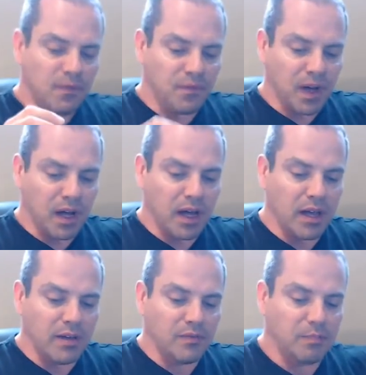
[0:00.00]

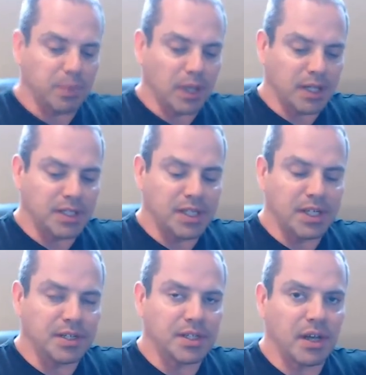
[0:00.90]
five plus
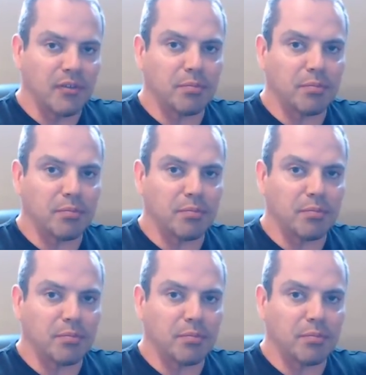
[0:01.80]
years of